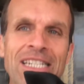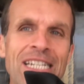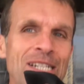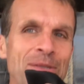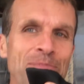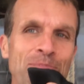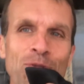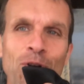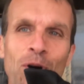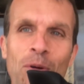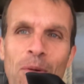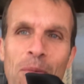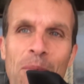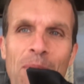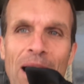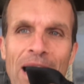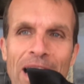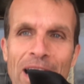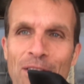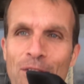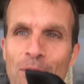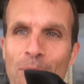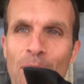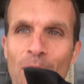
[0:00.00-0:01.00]
is
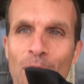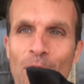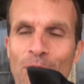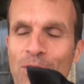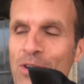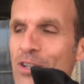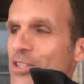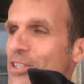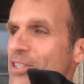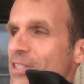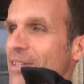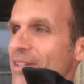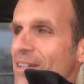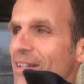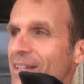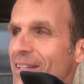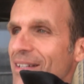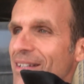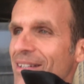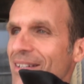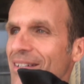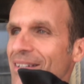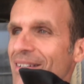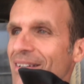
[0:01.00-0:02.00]
probably the most,
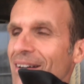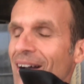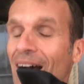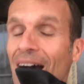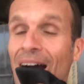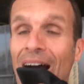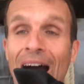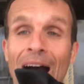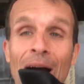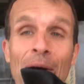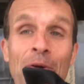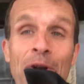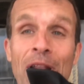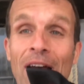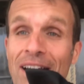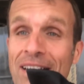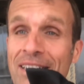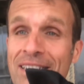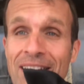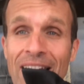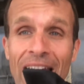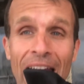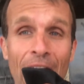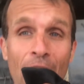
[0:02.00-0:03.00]
how would I
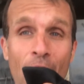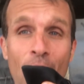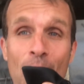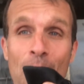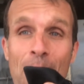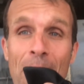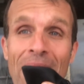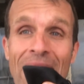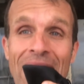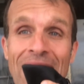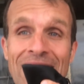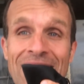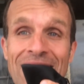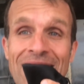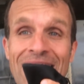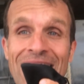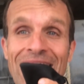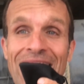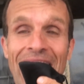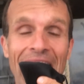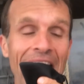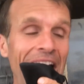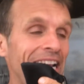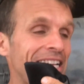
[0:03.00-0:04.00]
say,
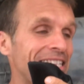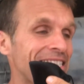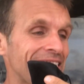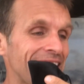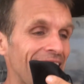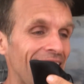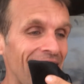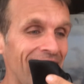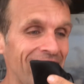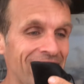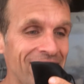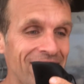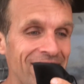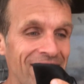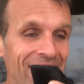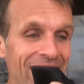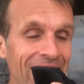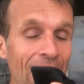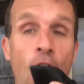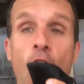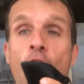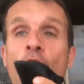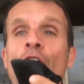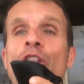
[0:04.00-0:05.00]
amazing,
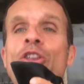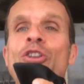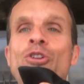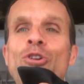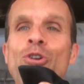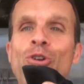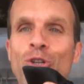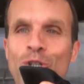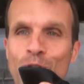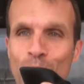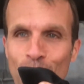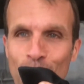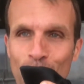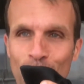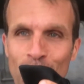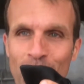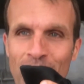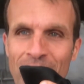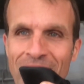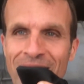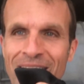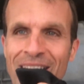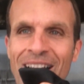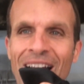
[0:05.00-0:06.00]
exciting,
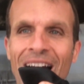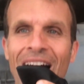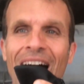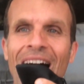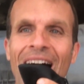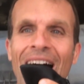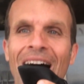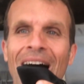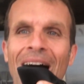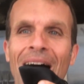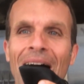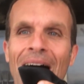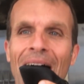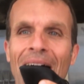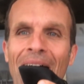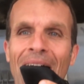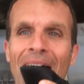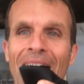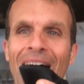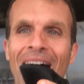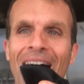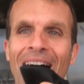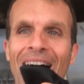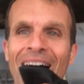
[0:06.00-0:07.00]
unusual
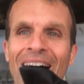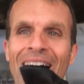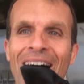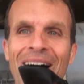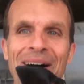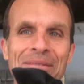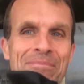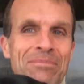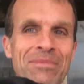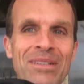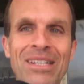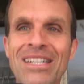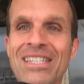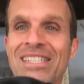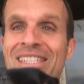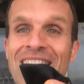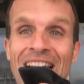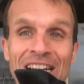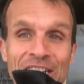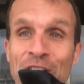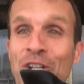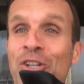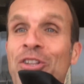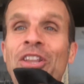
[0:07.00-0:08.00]

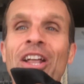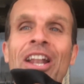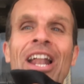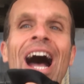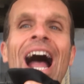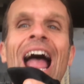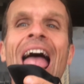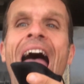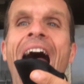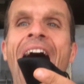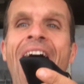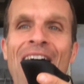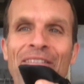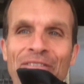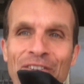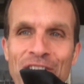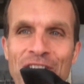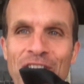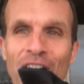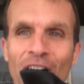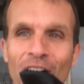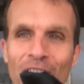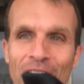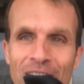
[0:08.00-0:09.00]
session that I ever
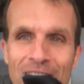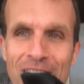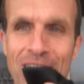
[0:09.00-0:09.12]
done.